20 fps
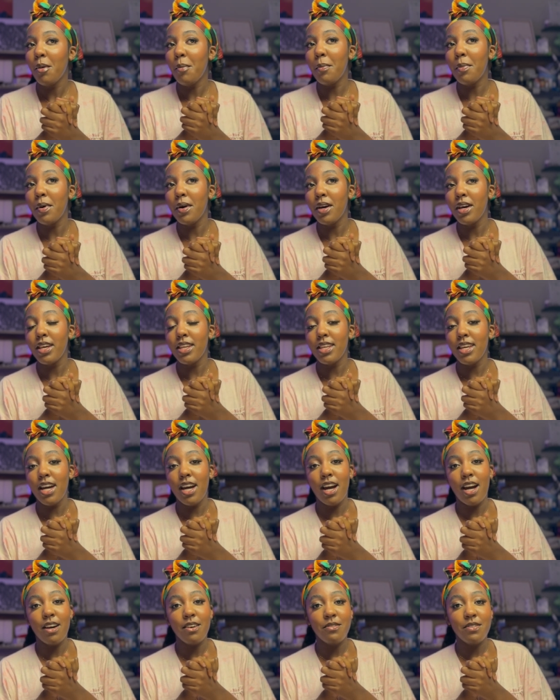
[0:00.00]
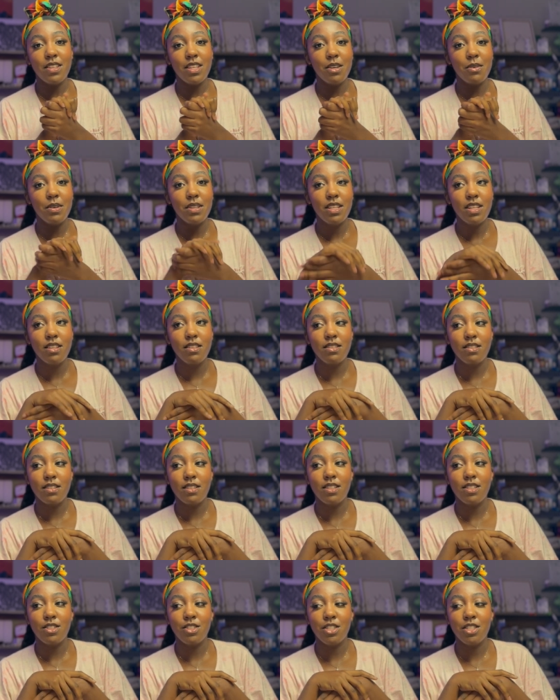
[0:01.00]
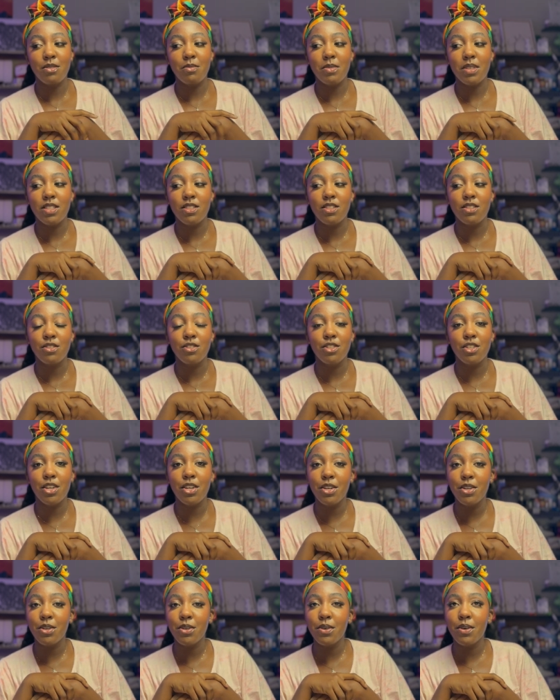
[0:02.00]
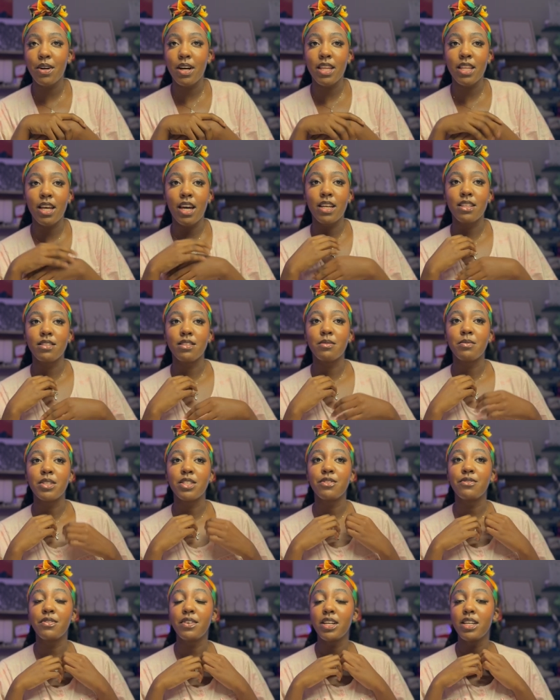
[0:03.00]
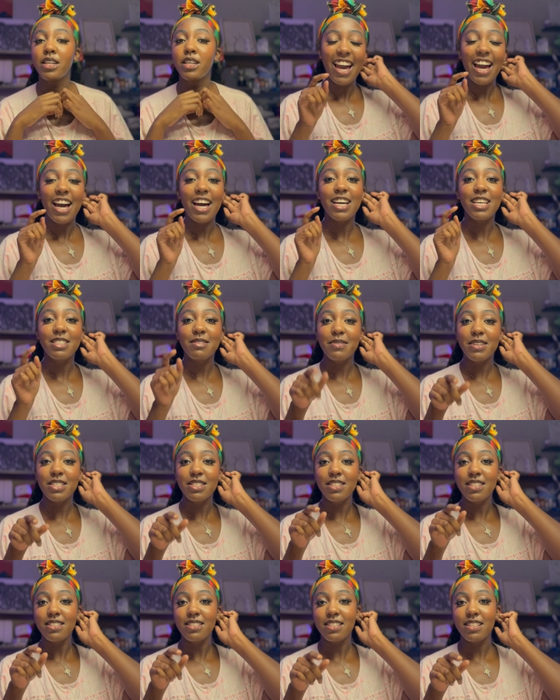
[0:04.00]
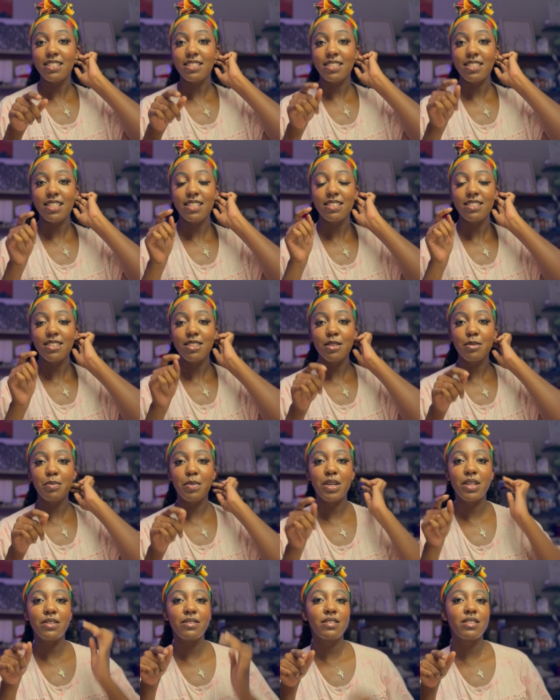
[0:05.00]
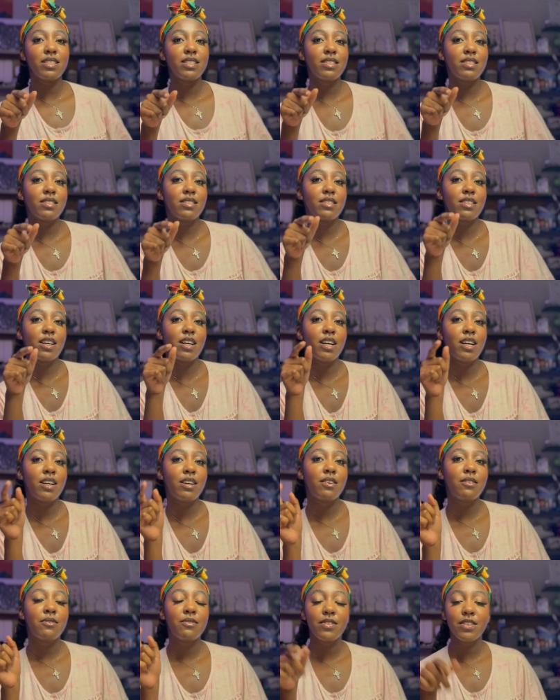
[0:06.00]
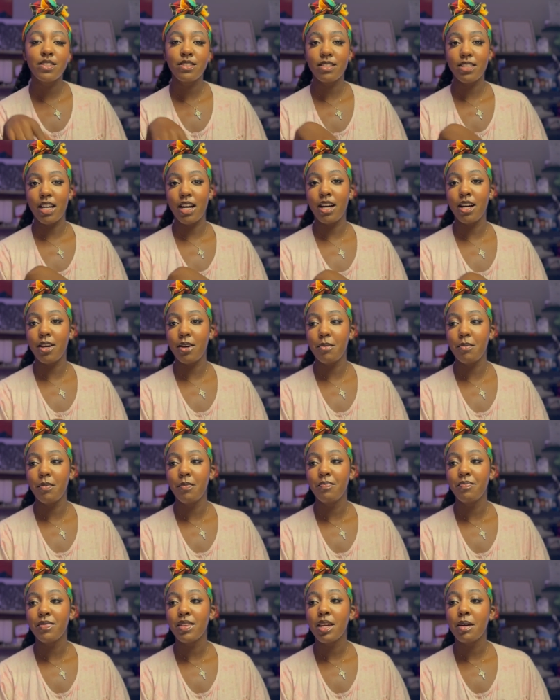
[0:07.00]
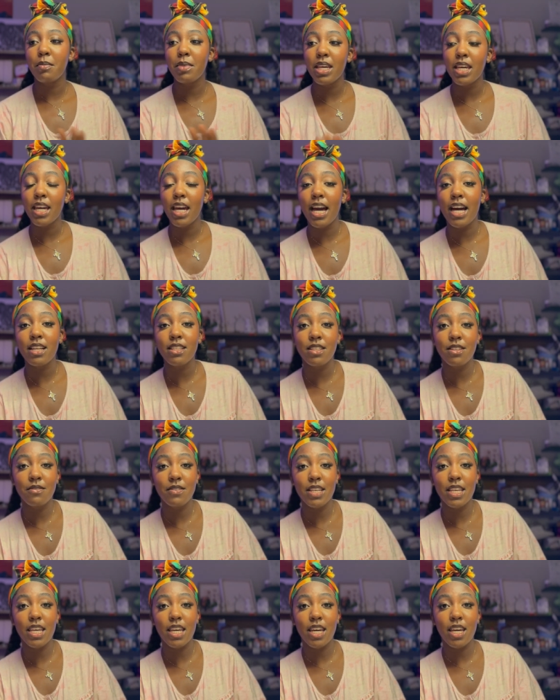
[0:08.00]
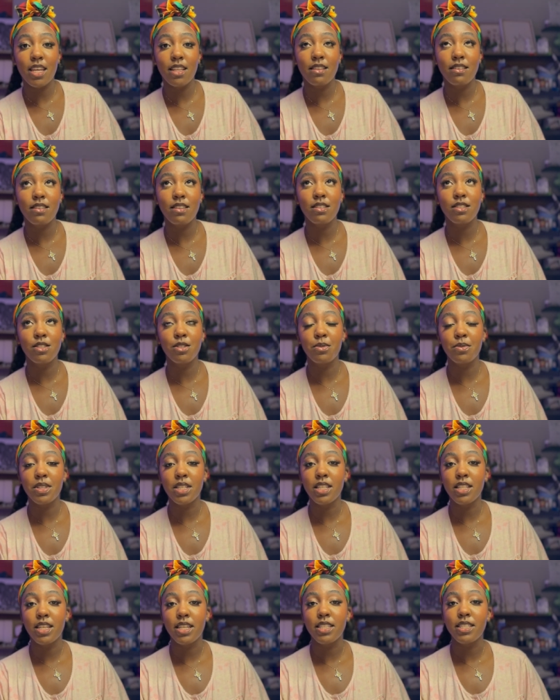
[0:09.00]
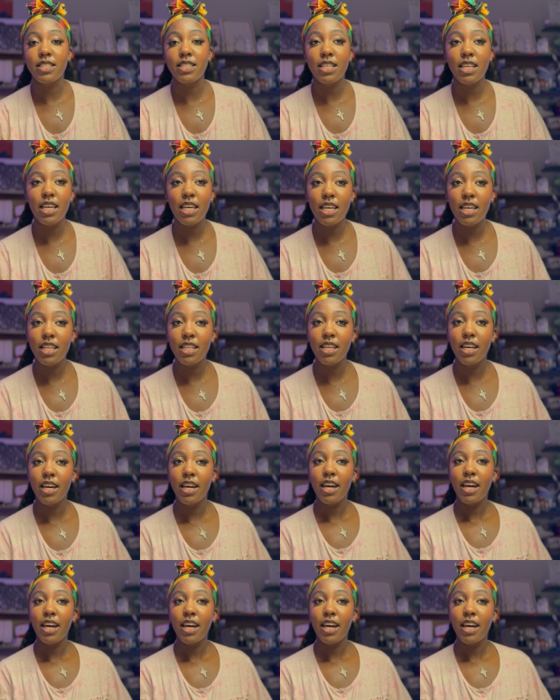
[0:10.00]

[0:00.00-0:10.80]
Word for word: But yeah, I feel like we did such an amazing show and I had so much fun, especially since this is Pose's uh, first time being active again since 2019.